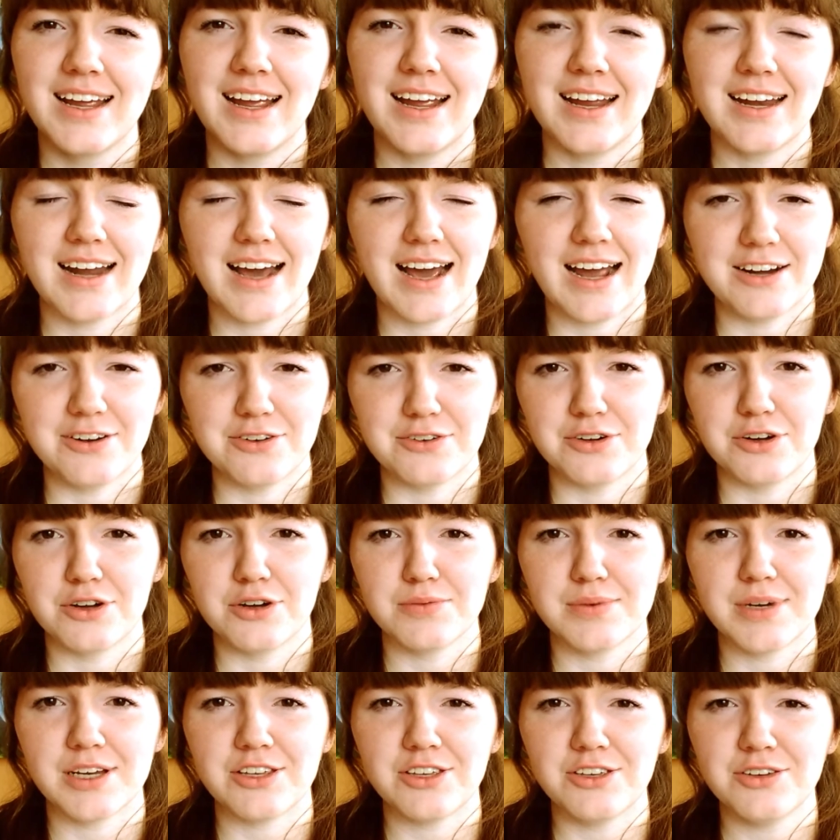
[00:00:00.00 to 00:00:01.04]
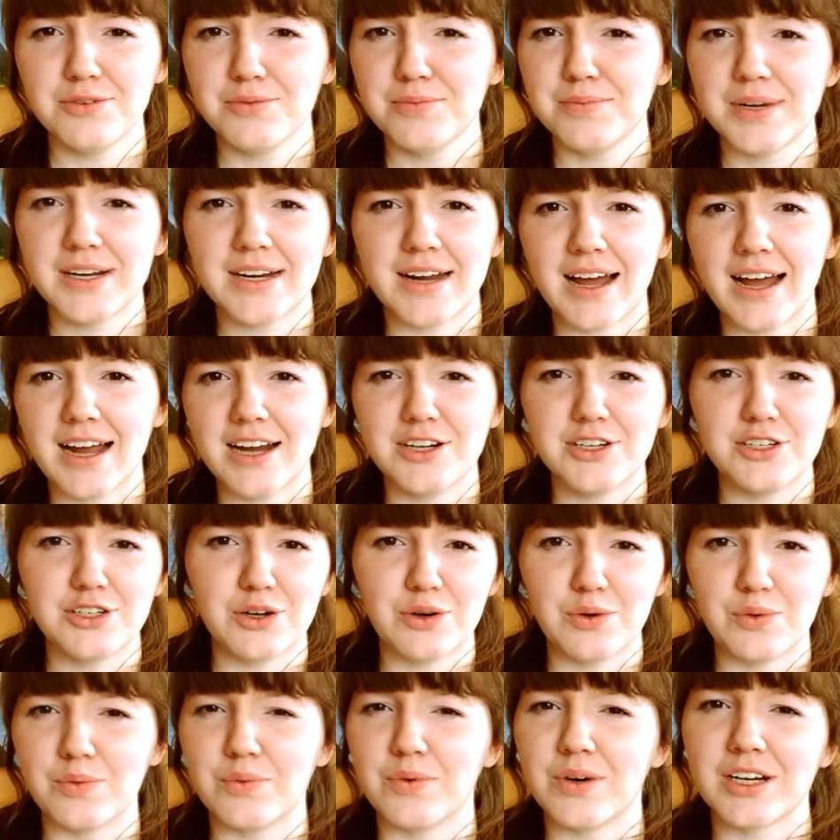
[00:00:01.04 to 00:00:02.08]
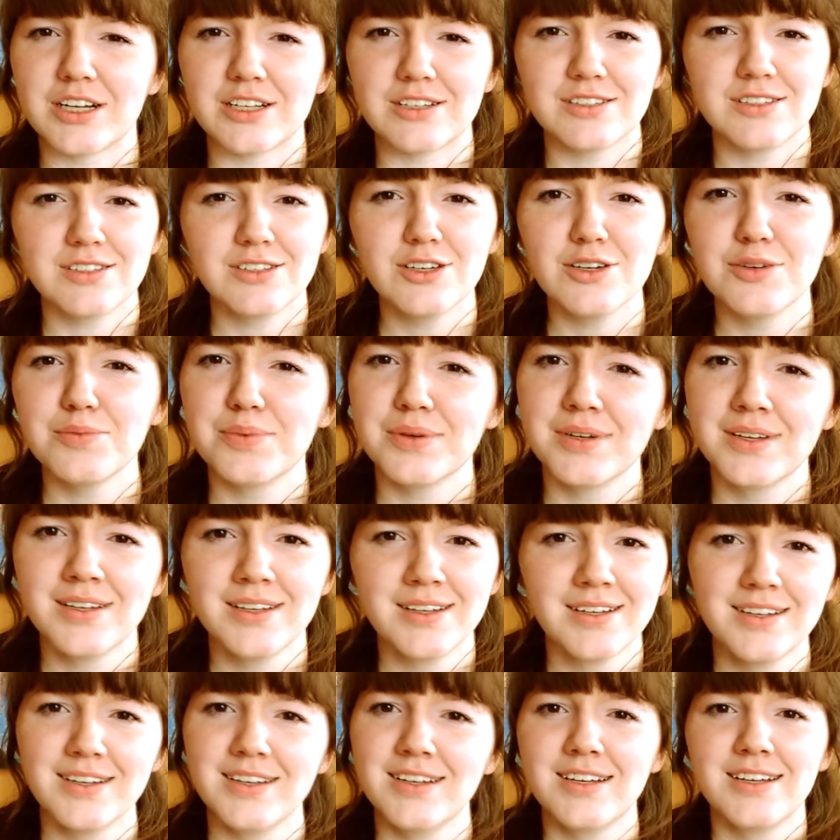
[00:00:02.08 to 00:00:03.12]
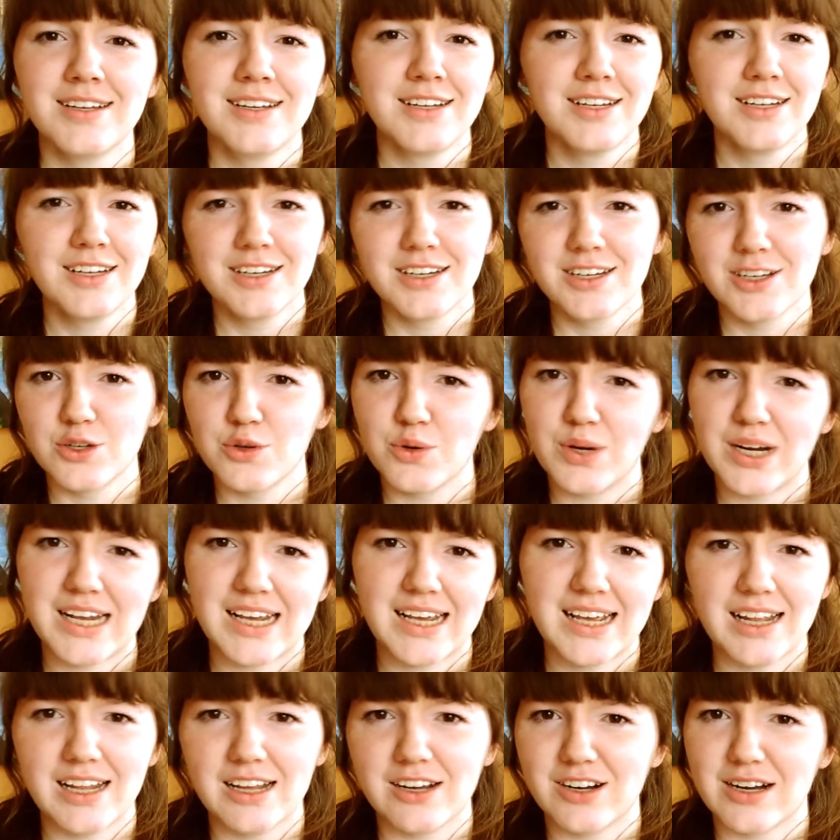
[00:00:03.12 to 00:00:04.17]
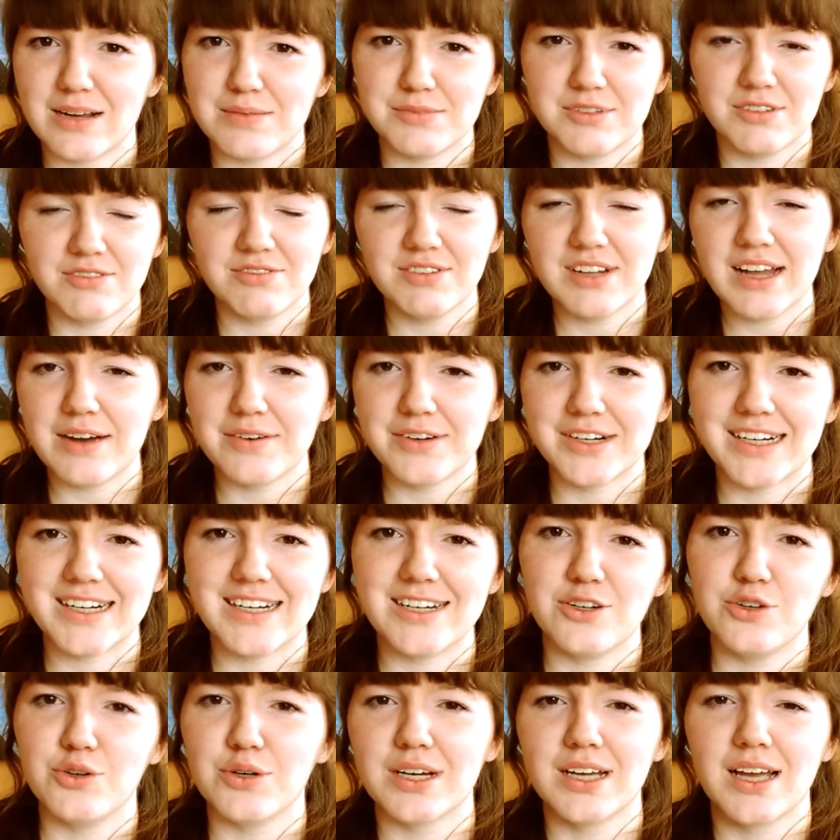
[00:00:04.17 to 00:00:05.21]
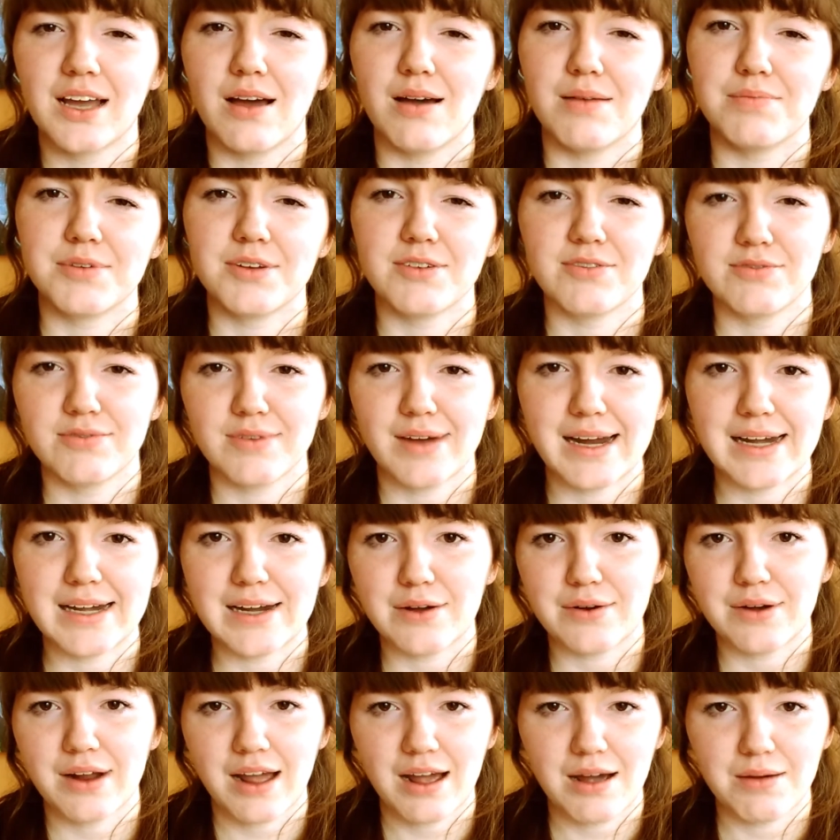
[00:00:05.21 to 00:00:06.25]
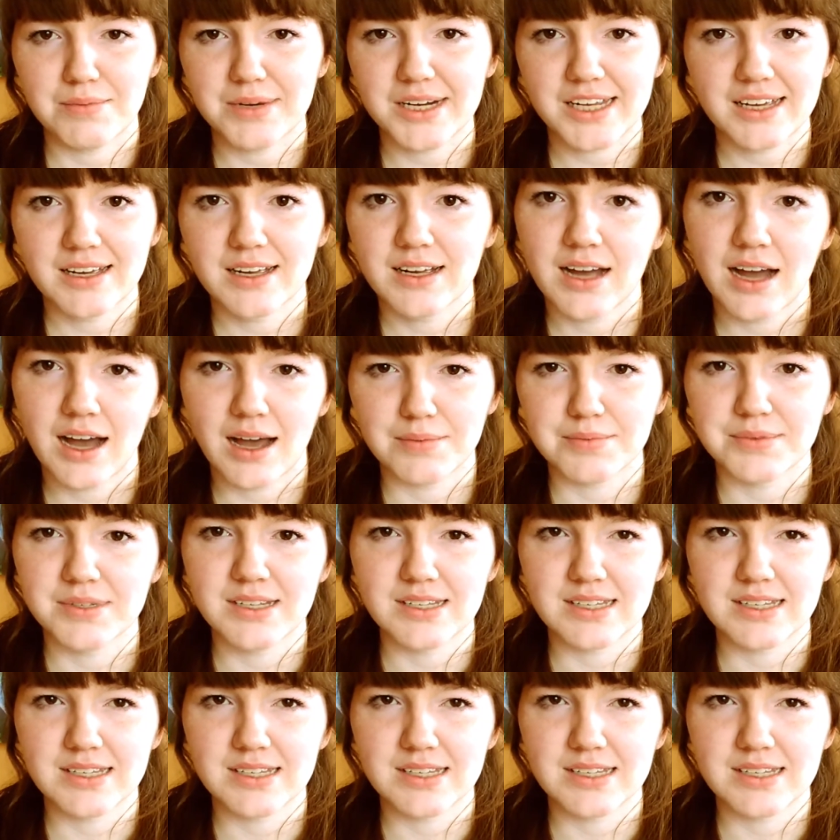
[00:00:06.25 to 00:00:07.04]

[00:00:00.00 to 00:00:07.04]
And I don't know about you, but I don't want to scoop 20 kilograms of flour into a cup to find out how many cups